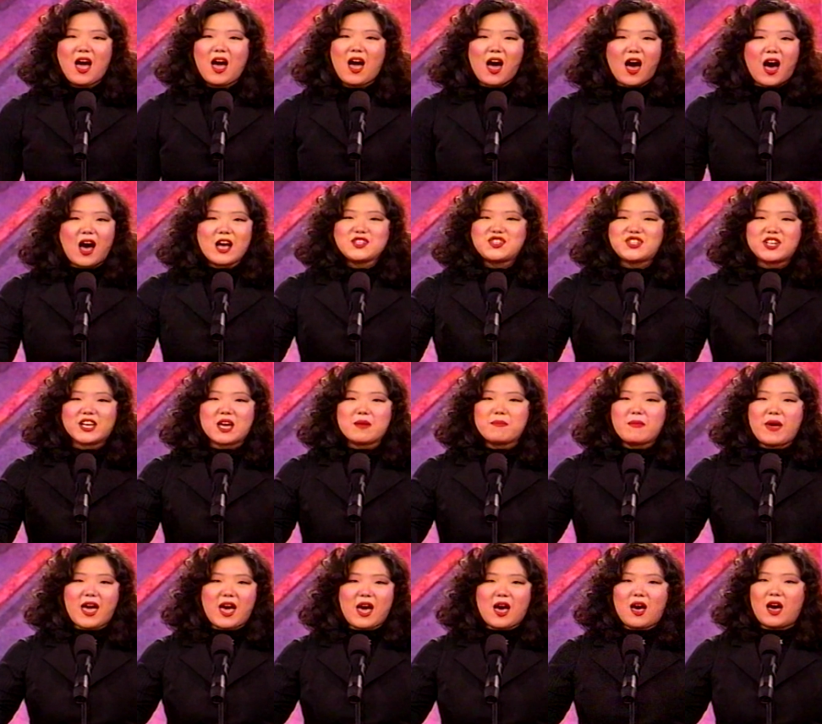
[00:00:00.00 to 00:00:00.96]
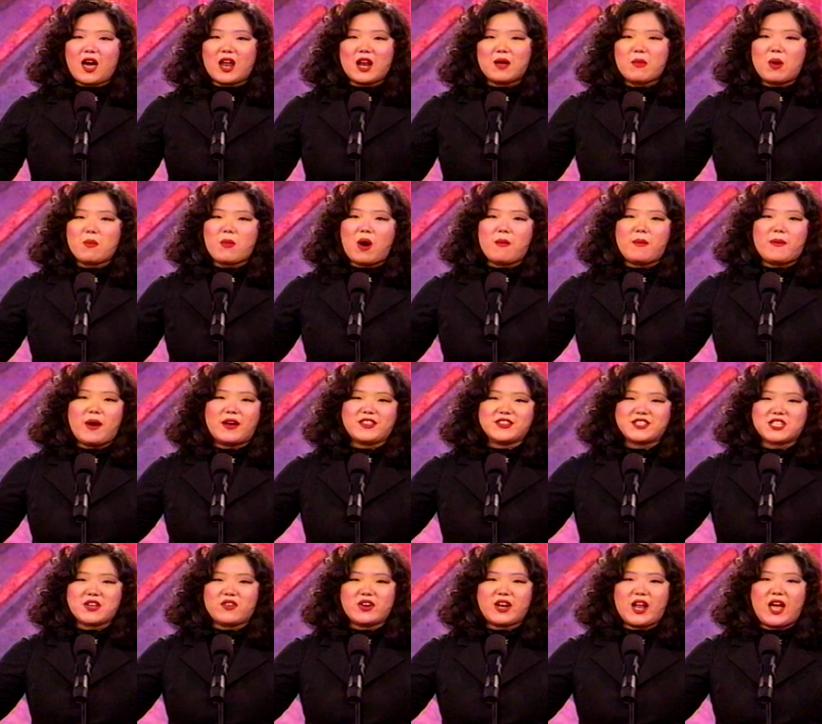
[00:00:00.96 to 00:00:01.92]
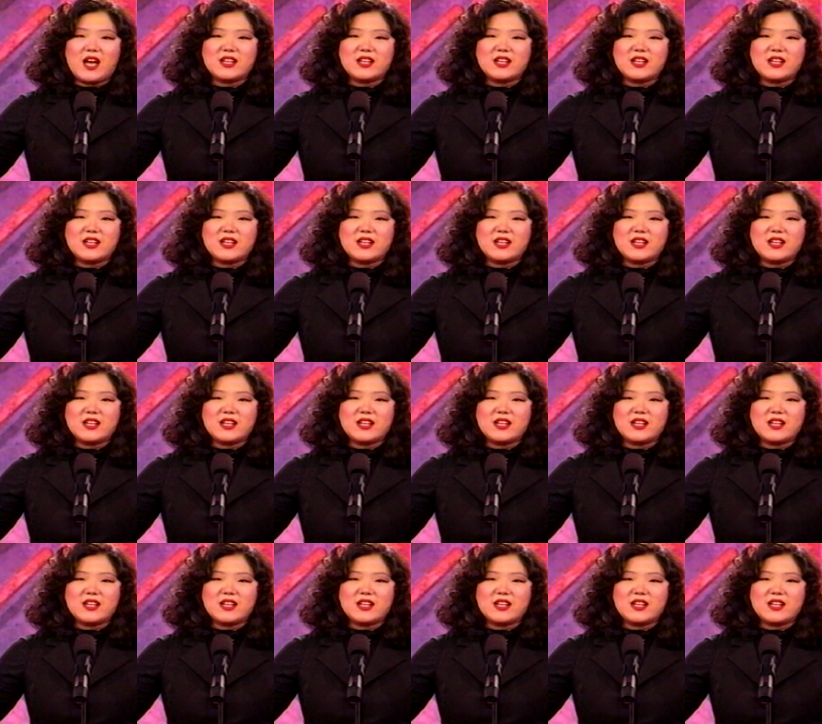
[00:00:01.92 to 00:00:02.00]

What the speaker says: I used to get mad at my mom about this every day.